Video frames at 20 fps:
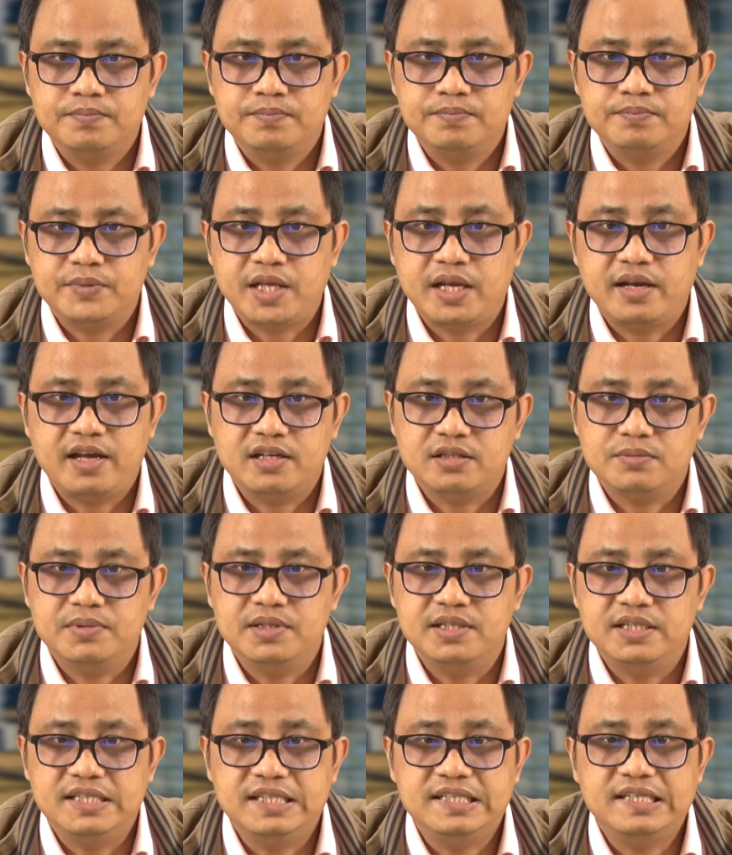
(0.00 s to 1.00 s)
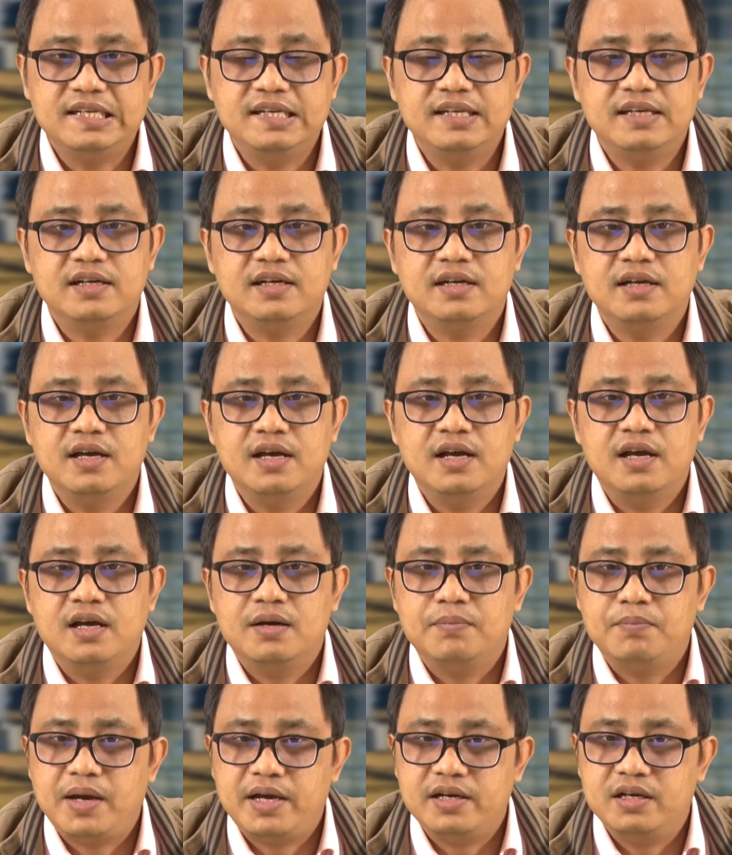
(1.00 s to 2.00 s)
that has been declared
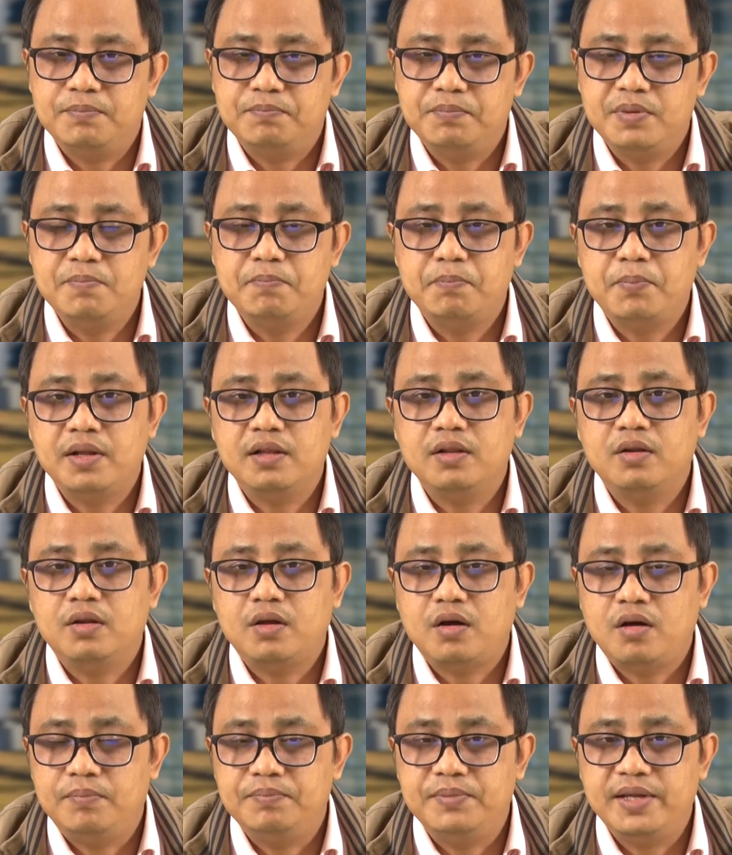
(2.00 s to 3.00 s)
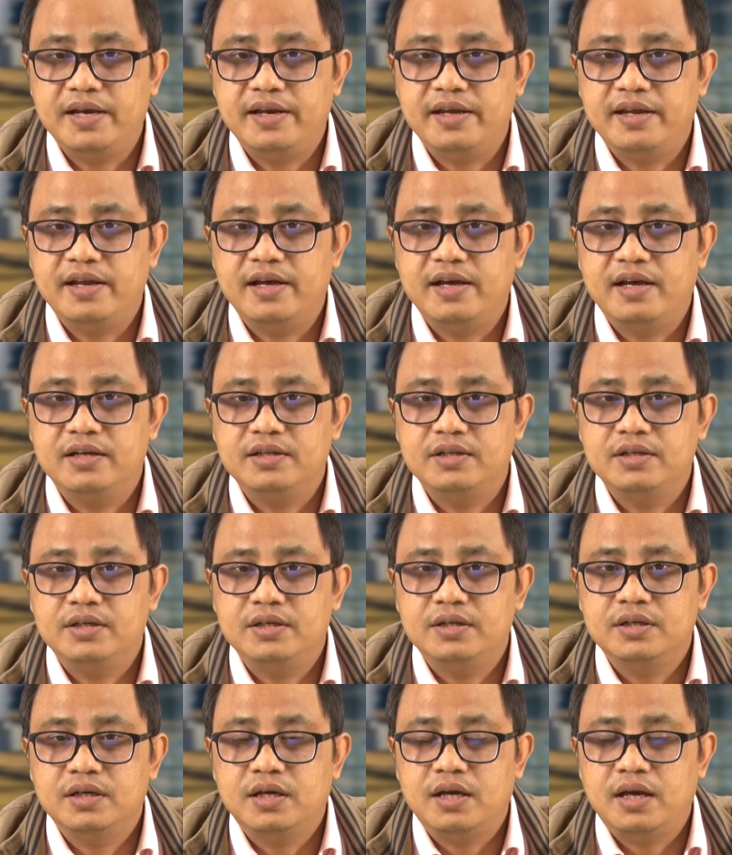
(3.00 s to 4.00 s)
by the people of that area,
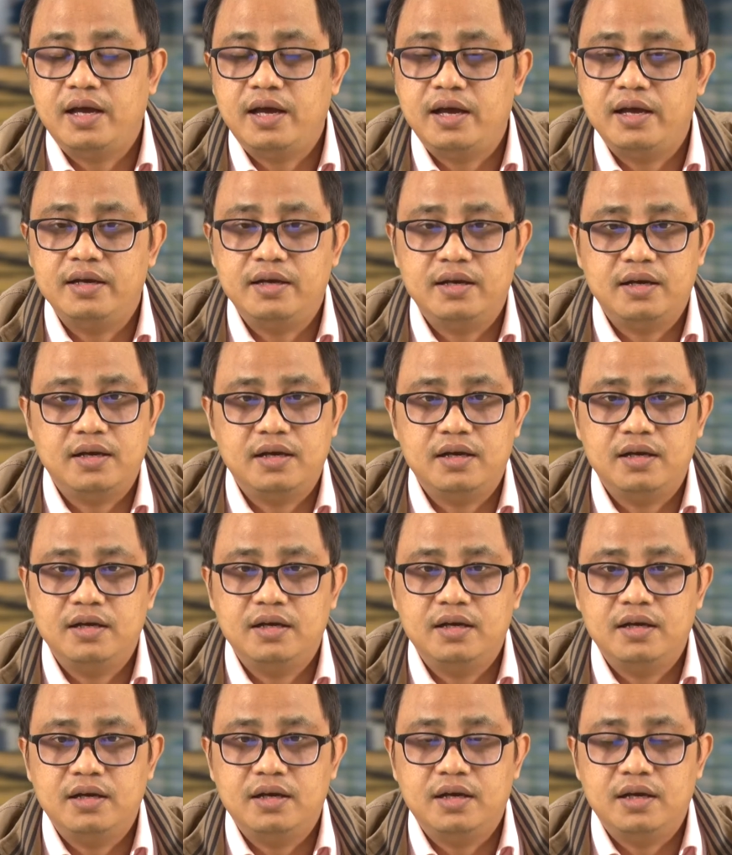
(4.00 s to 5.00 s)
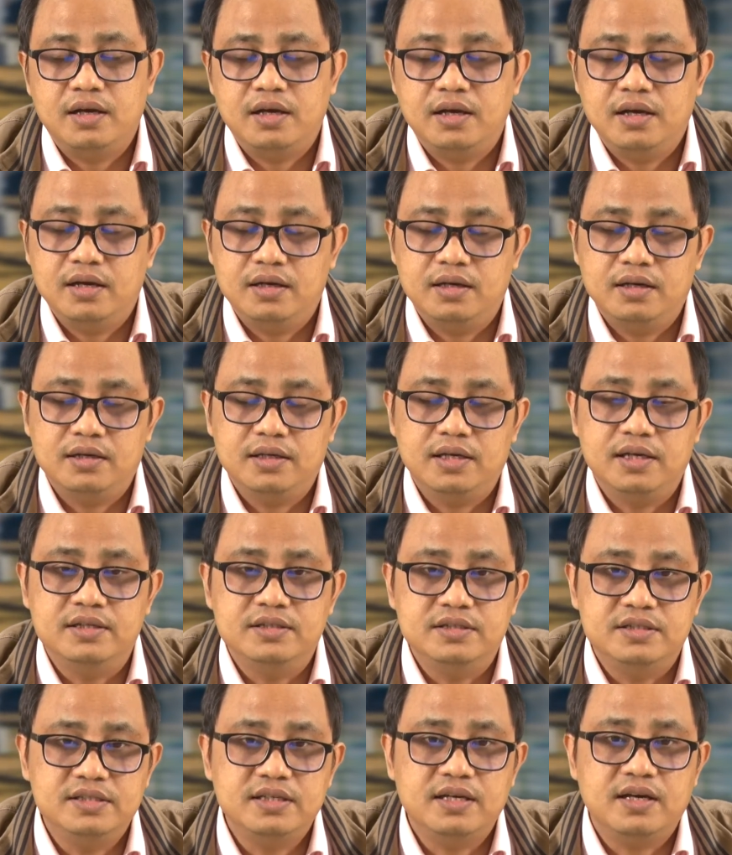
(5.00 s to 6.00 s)
and
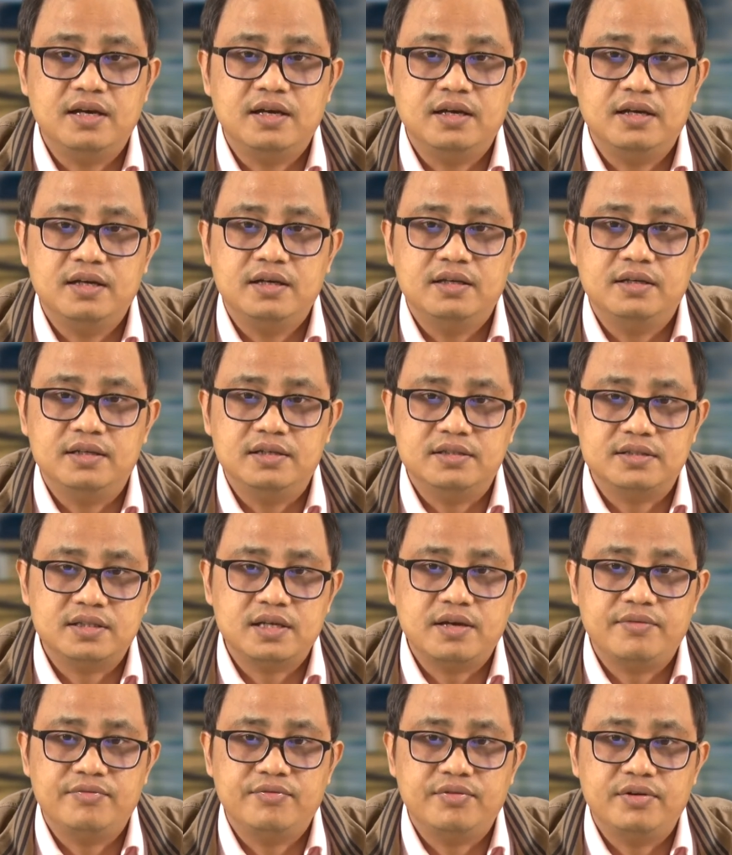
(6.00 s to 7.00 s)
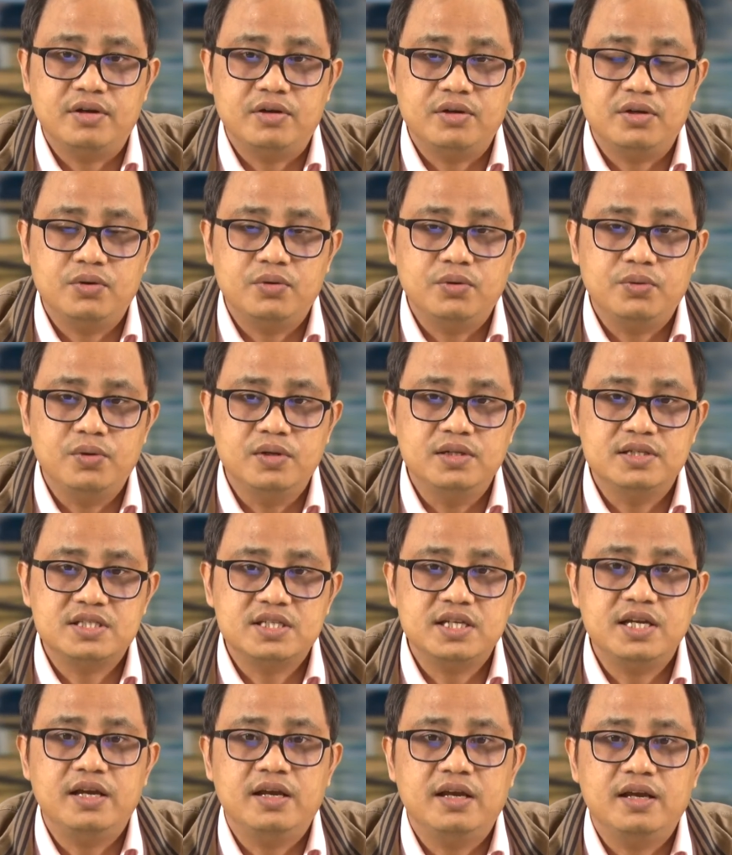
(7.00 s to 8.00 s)
India, they said, you will
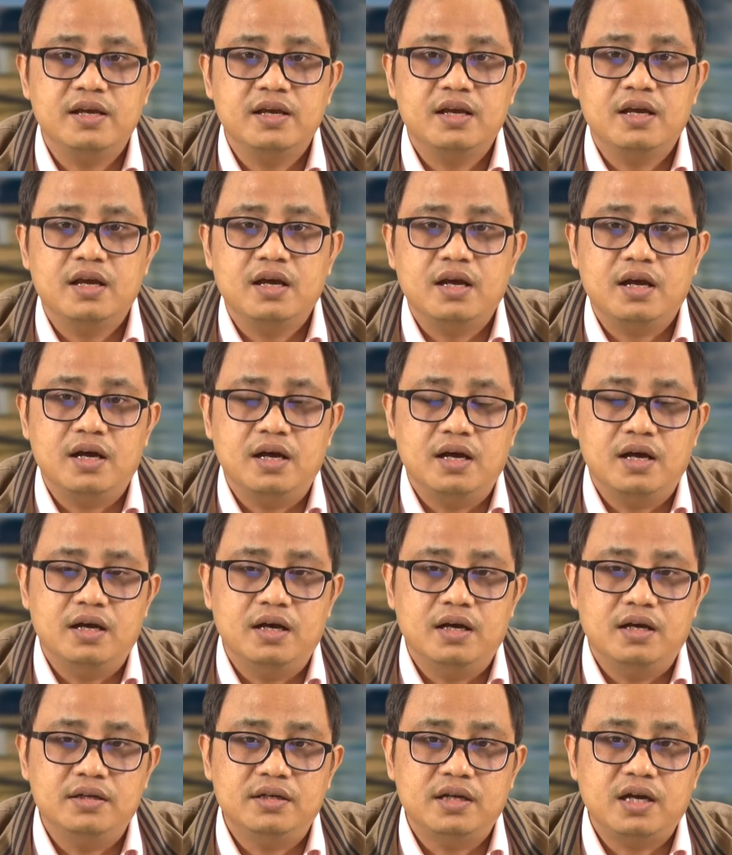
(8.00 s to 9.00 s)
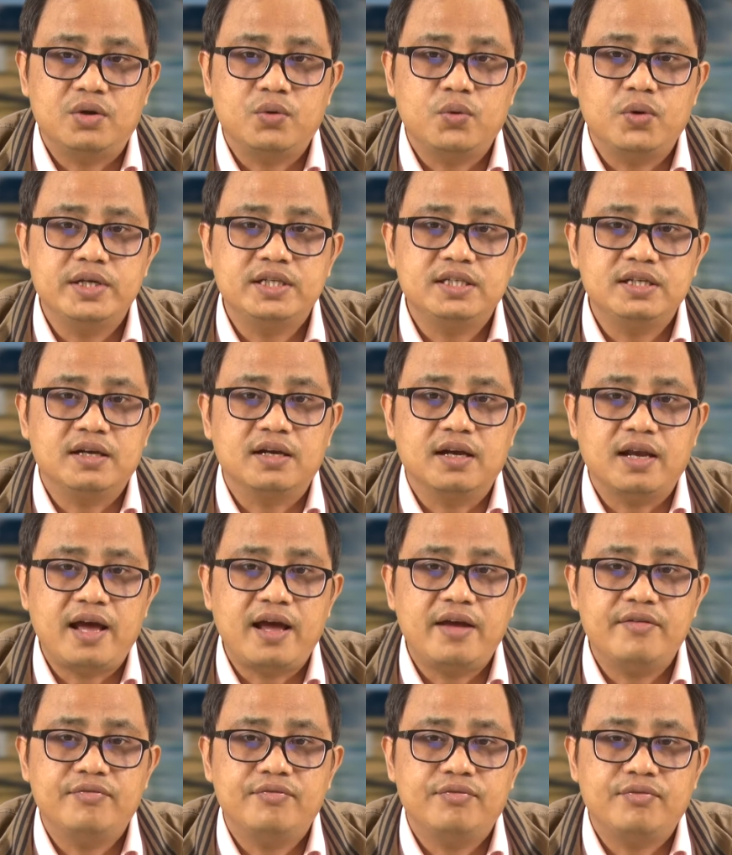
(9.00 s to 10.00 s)
see the aquatic
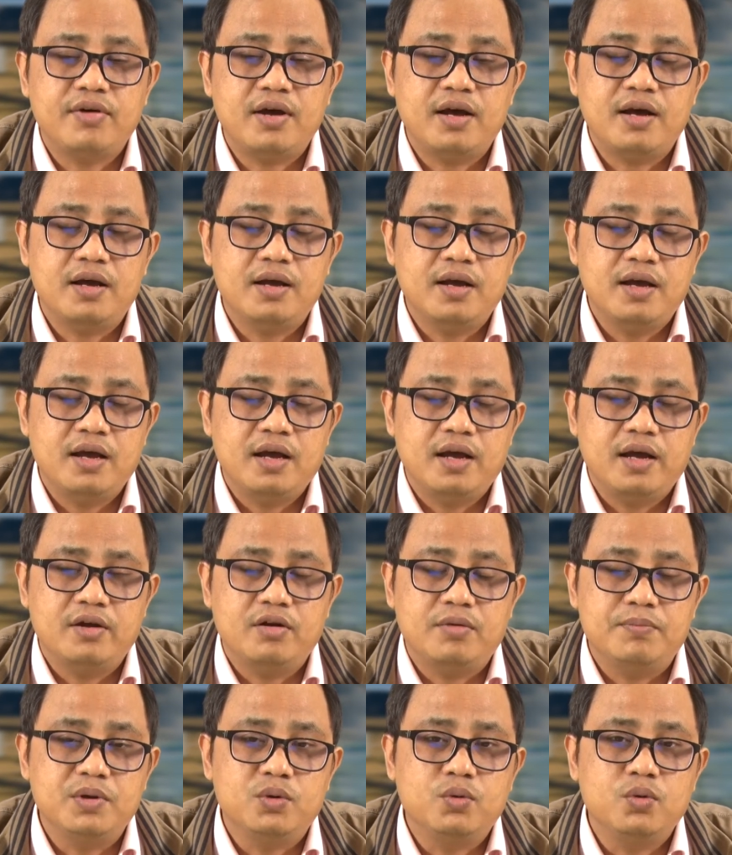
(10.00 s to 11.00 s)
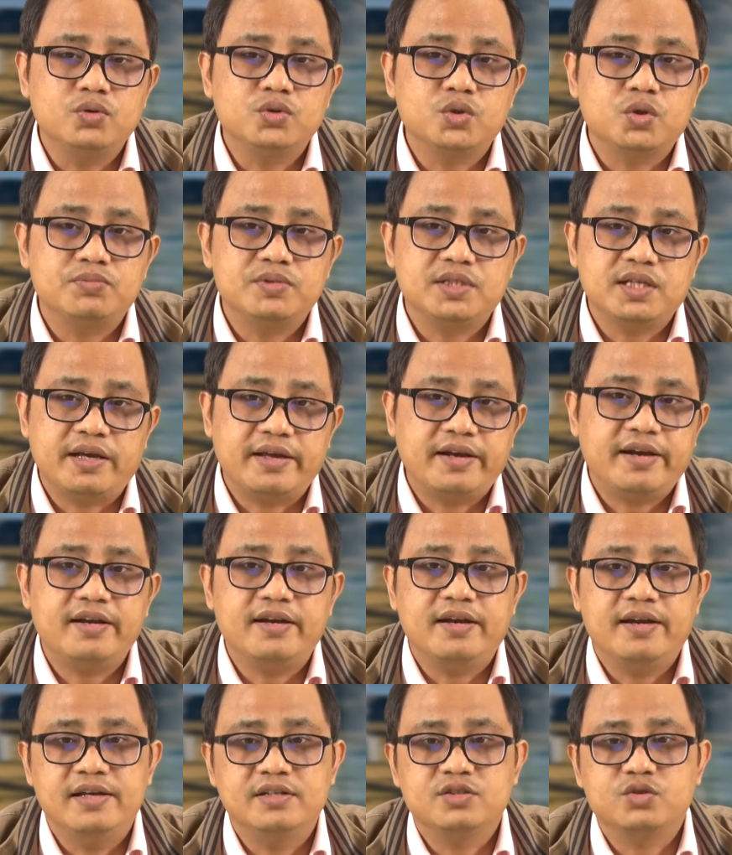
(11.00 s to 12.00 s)
life, because of
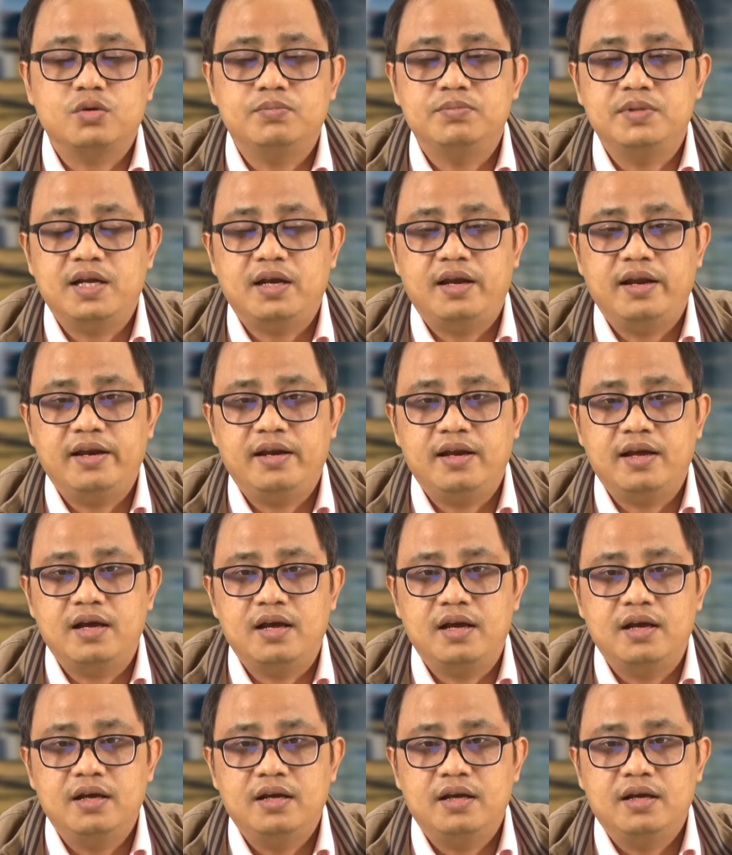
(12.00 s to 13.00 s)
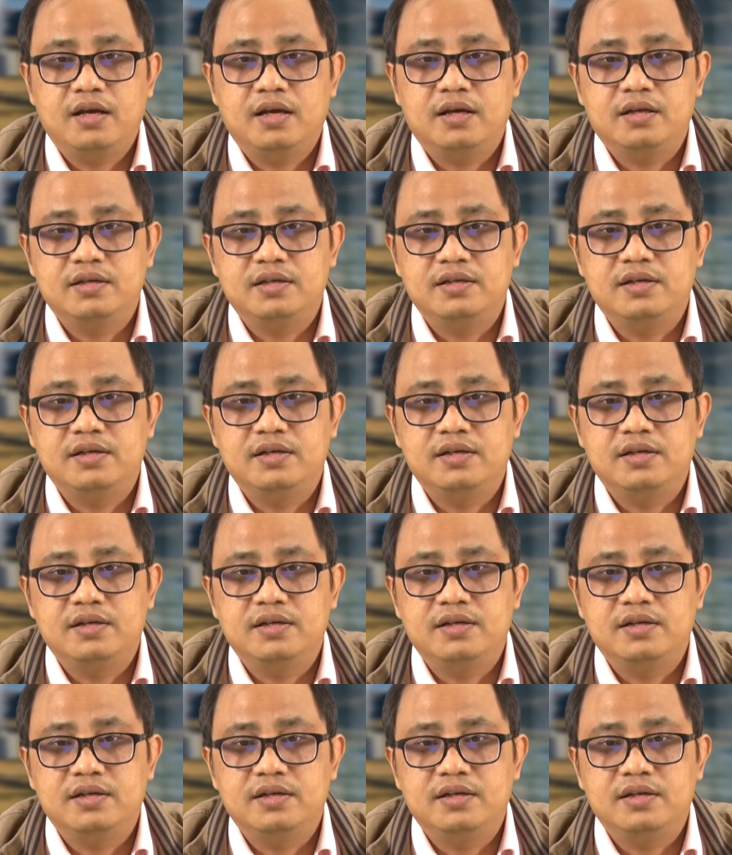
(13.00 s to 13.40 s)
sacredness of that area, and the